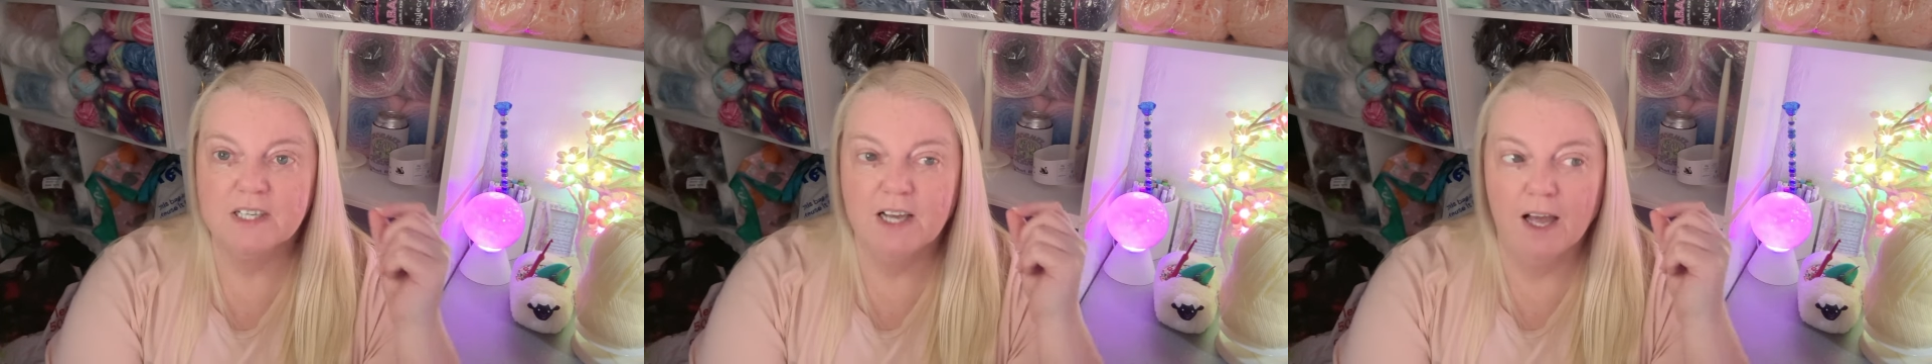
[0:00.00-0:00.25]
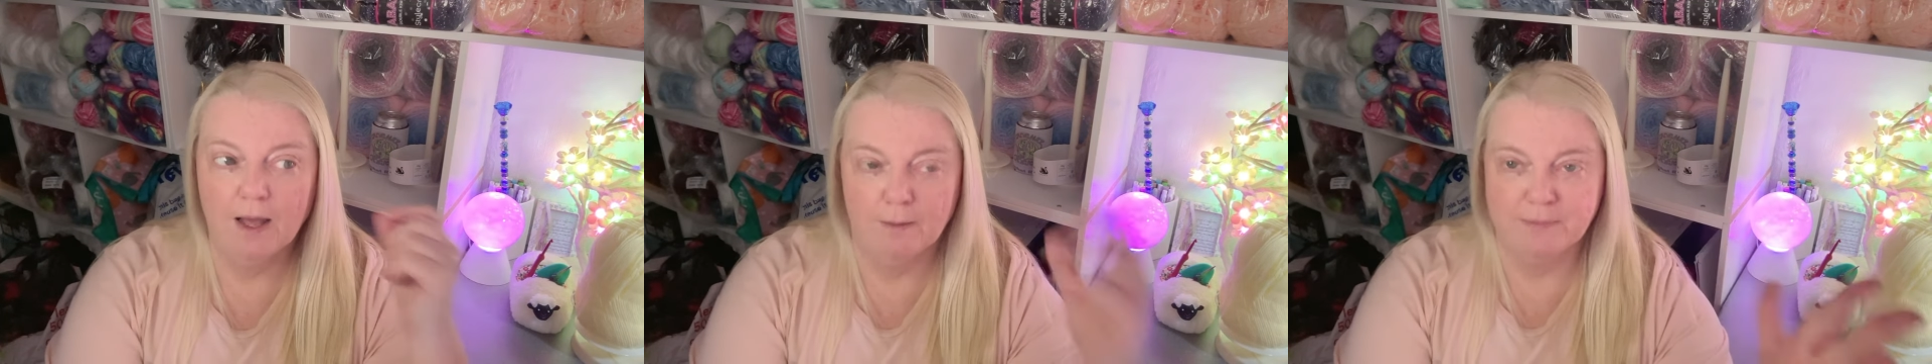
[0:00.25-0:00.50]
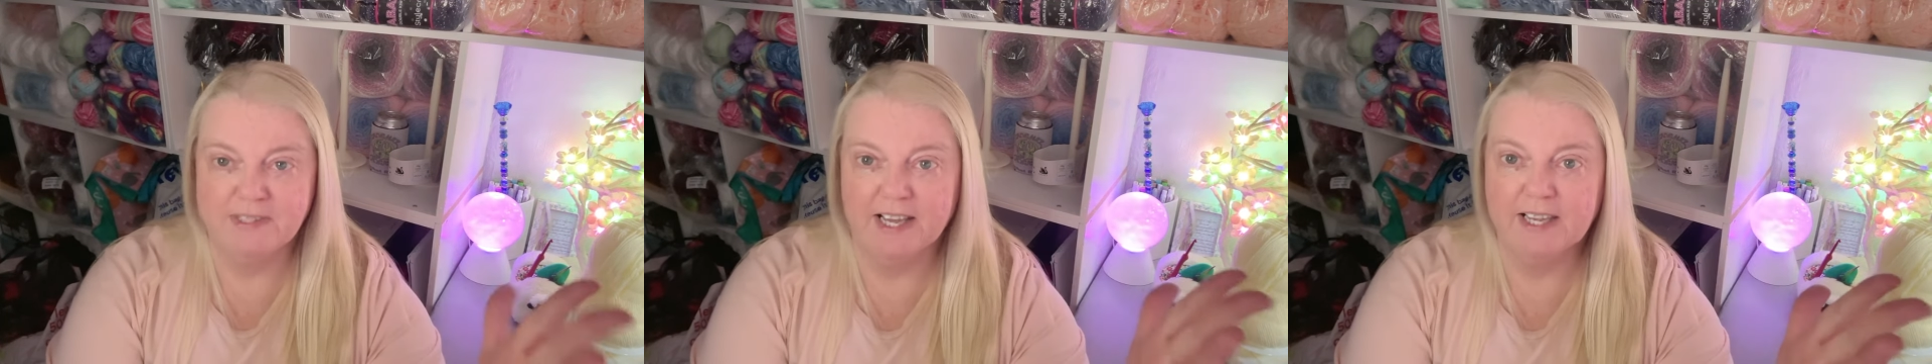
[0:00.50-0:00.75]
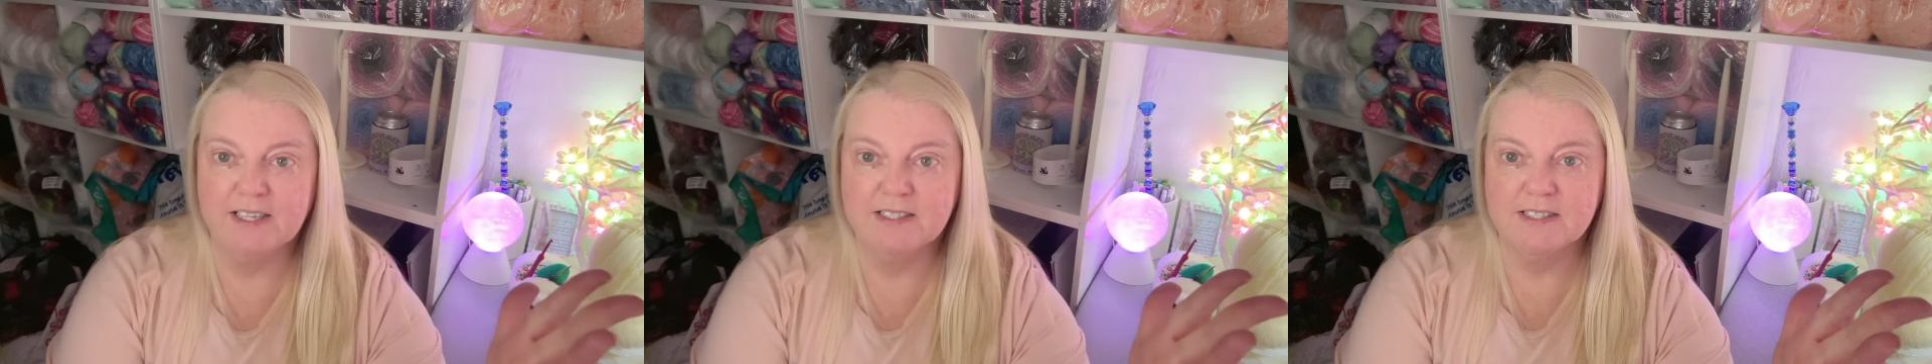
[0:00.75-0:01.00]

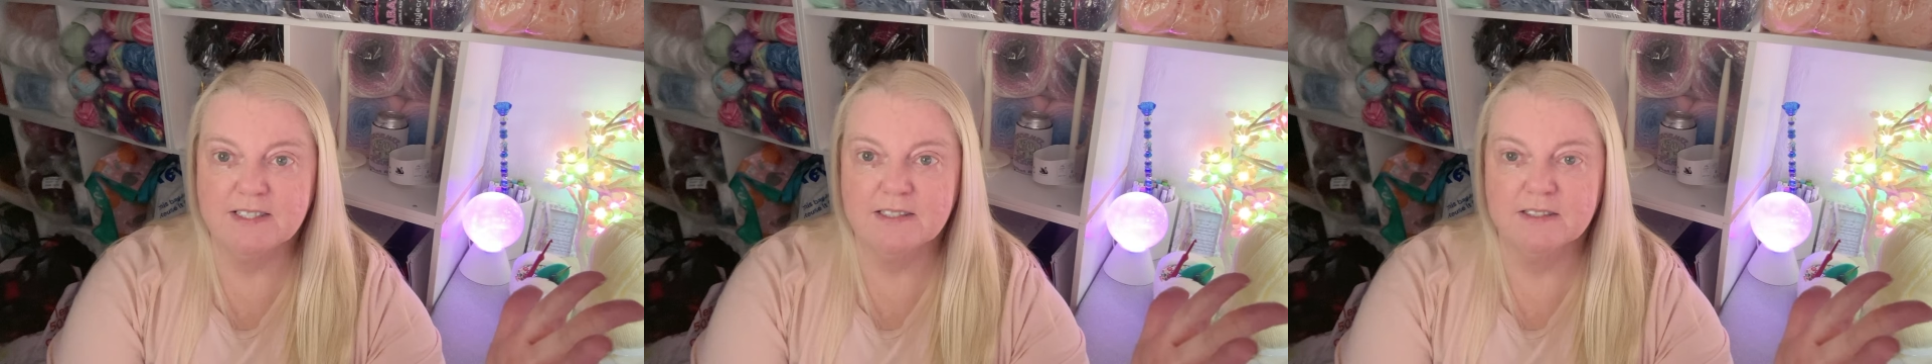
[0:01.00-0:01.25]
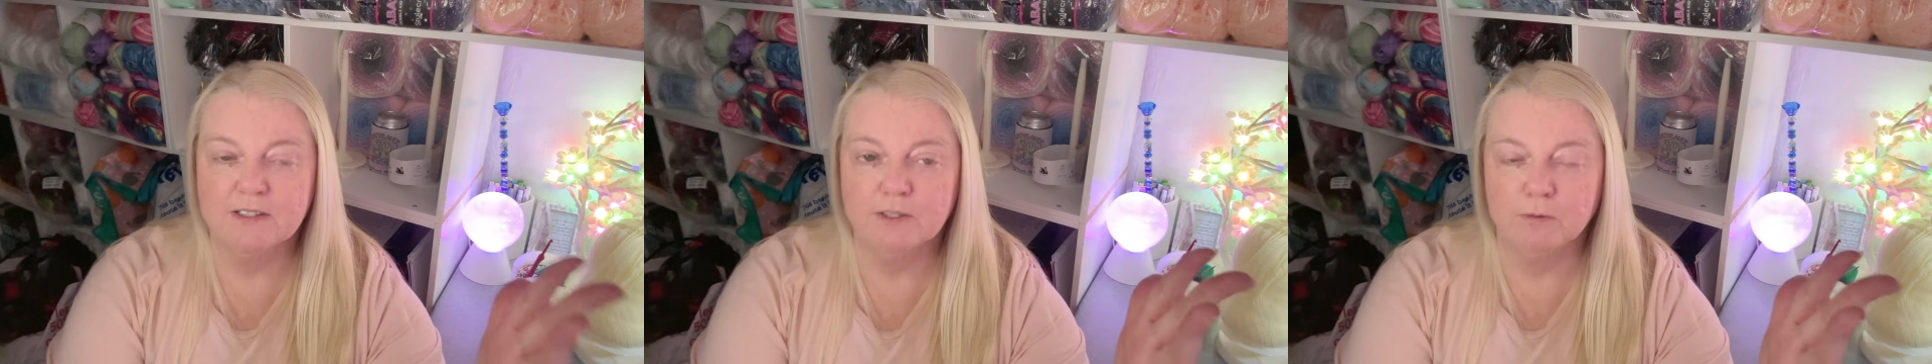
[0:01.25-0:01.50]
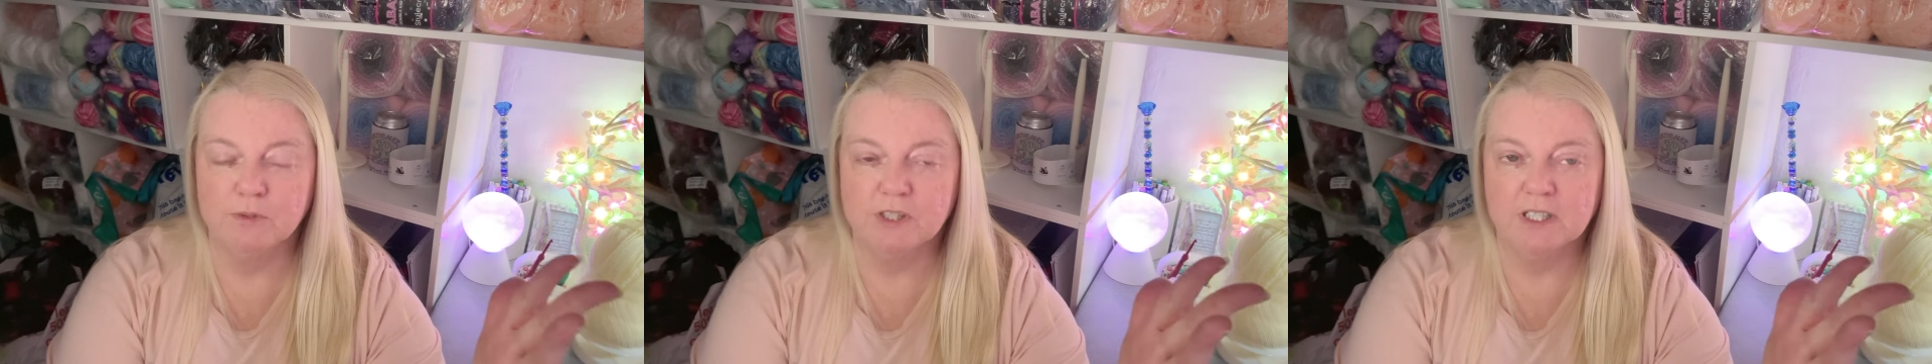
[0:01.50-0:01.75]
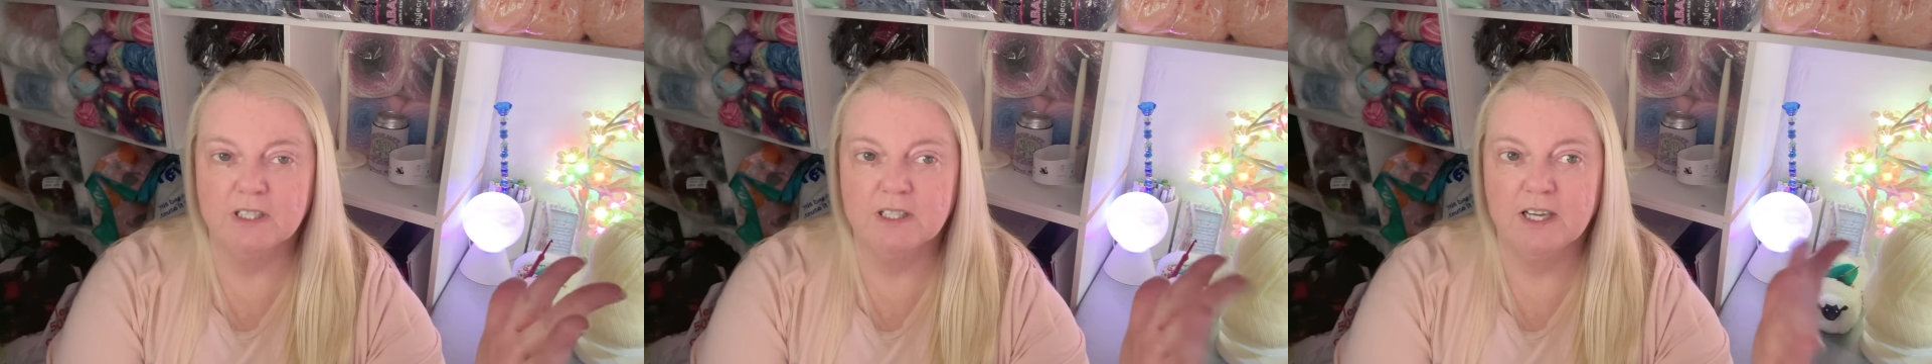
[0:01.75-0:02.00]
update the
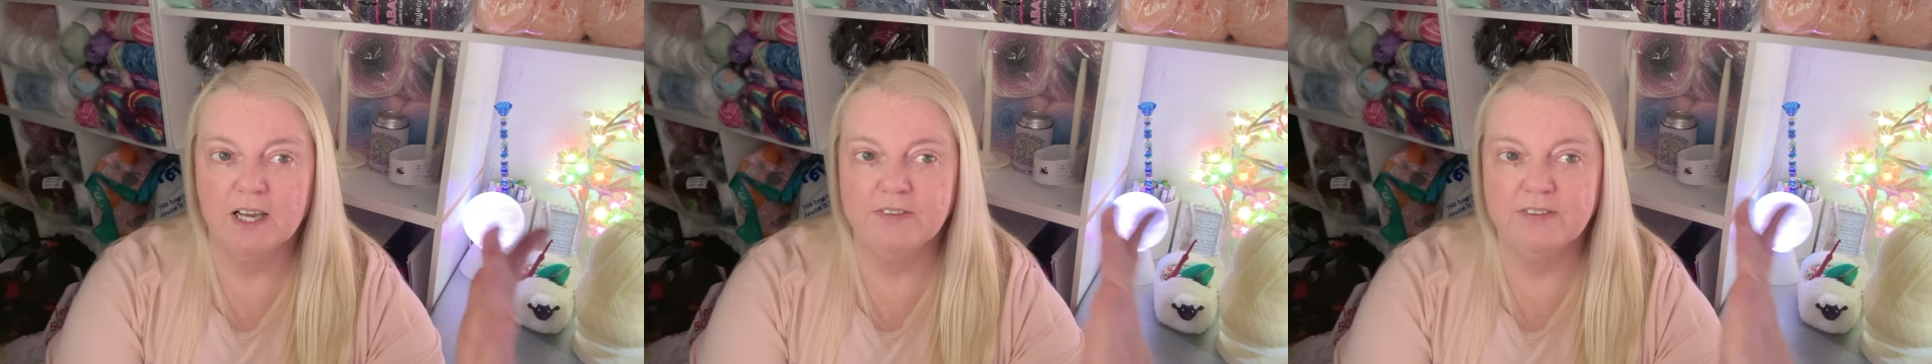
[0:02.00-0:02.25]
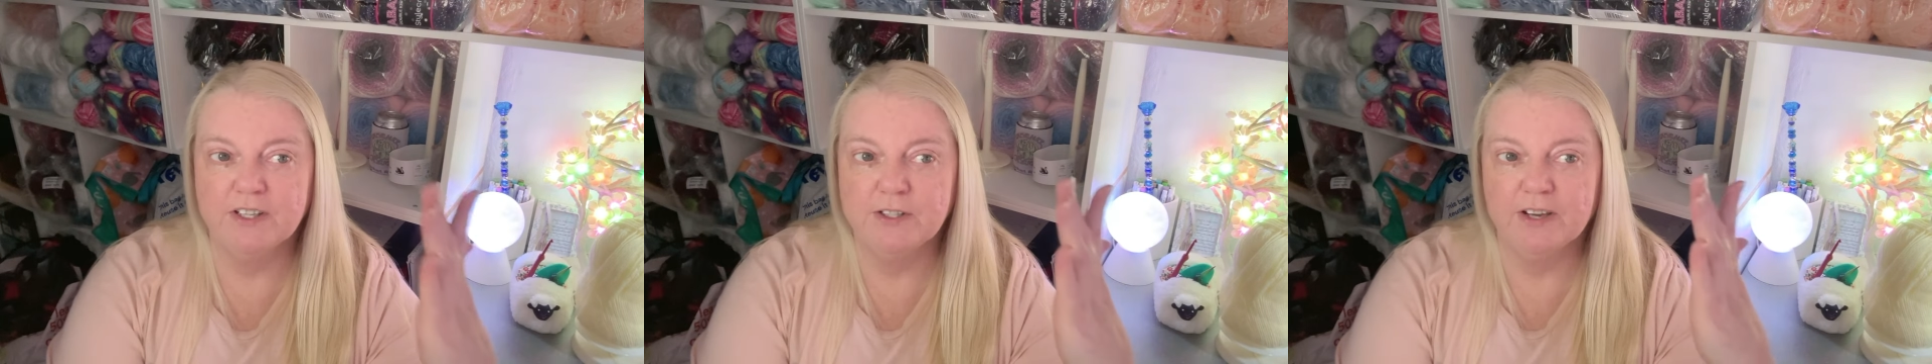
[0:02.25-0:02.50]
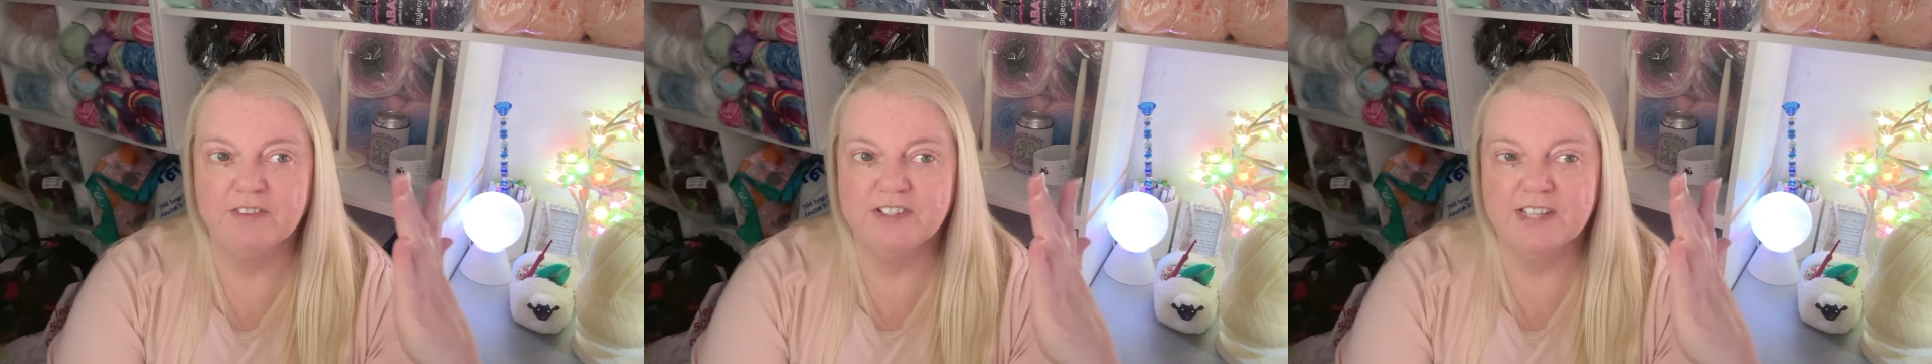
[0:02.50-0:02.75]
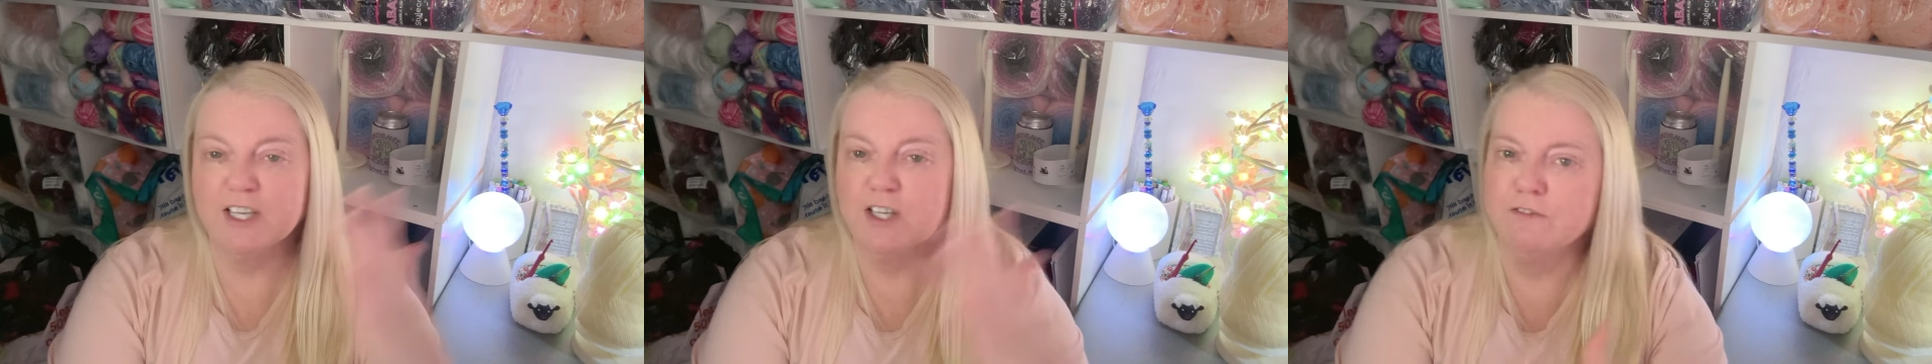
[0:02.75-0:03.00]
order and then you have to
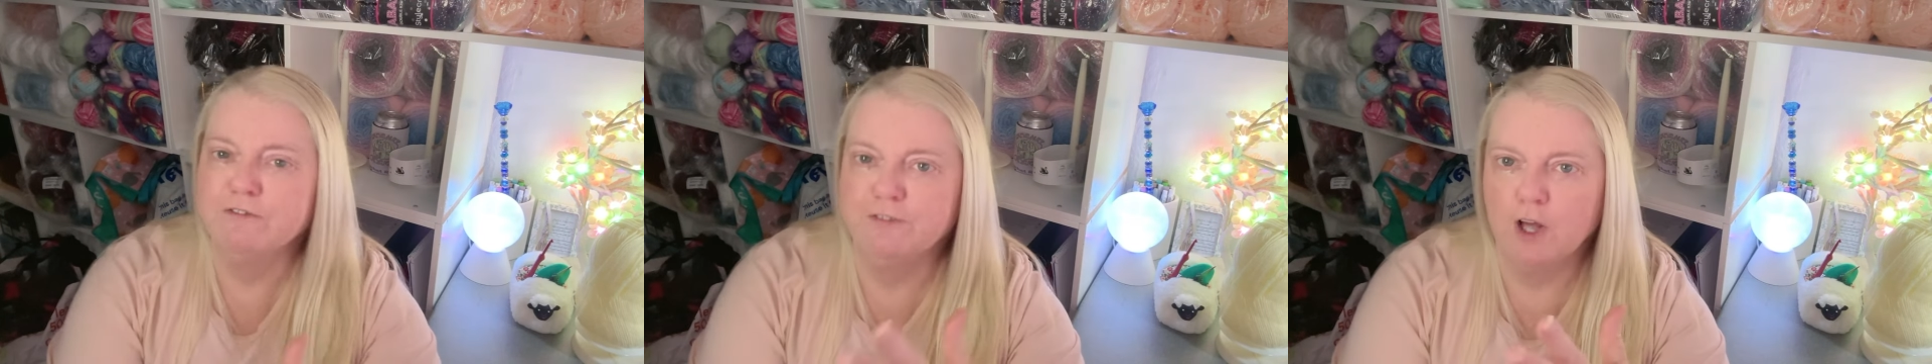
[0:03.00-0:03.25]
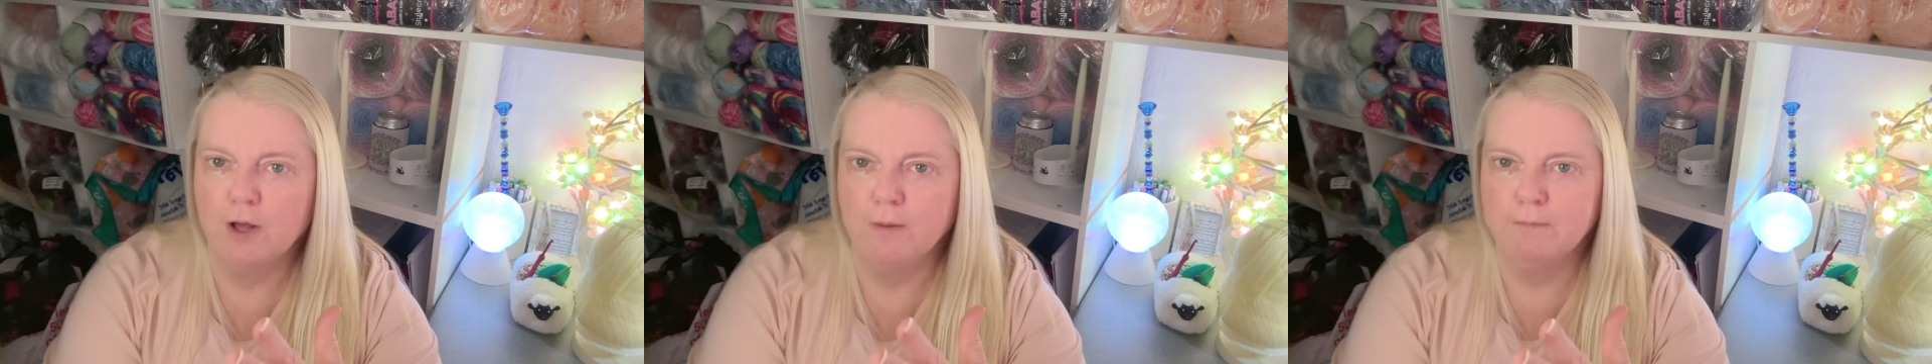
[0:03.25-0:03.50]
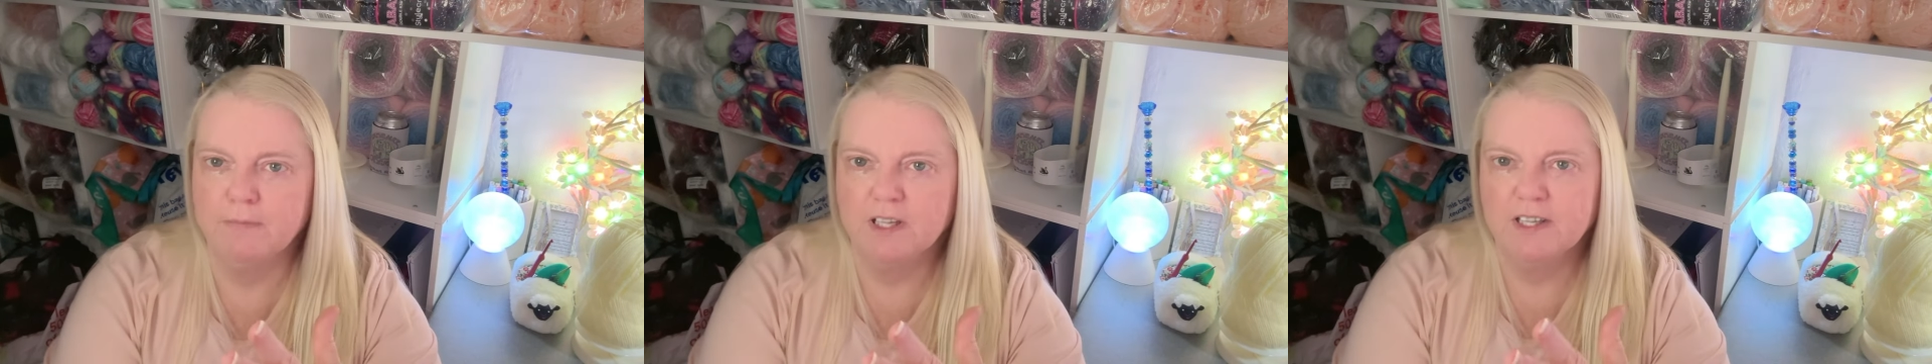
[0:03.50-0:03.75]
say confirm